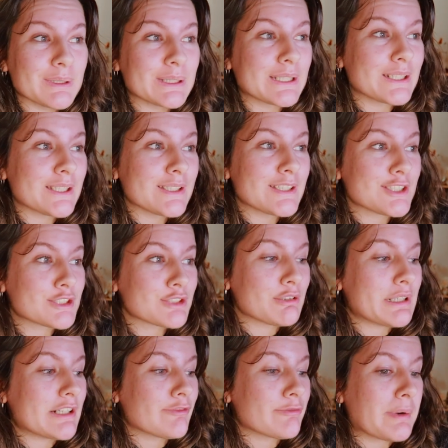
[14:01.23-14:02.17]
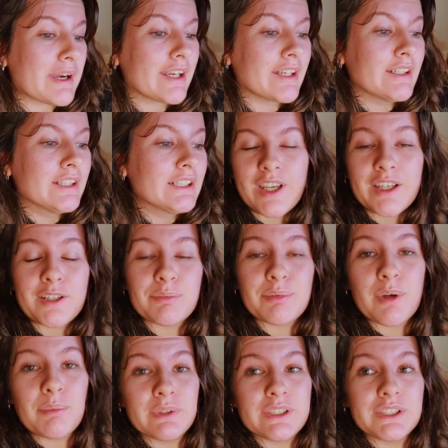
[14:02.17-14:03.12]
looking at the screen of mine. I could
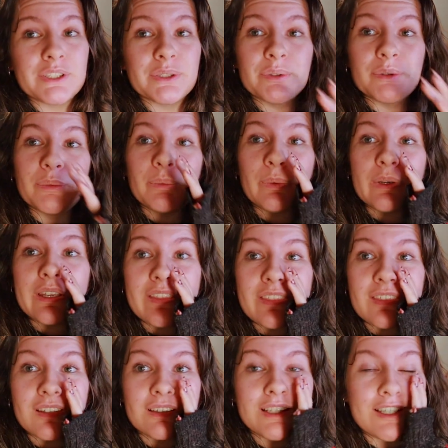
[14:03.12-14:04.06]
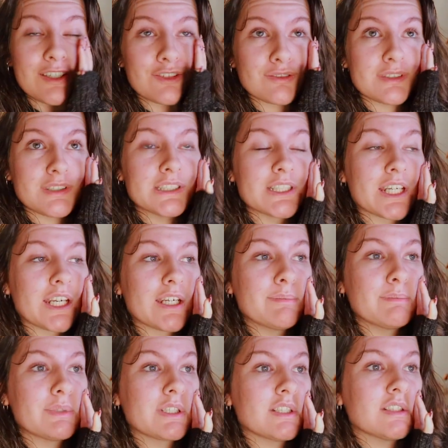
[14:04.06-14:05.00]
probably do with less screen
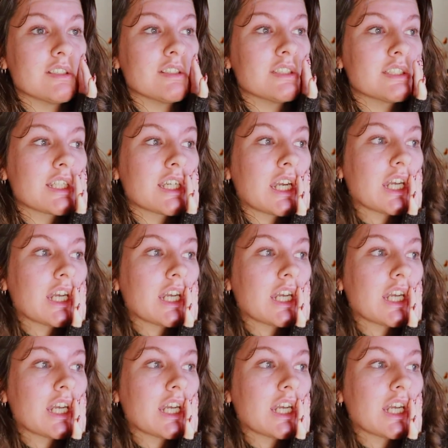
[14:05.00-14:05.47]
time because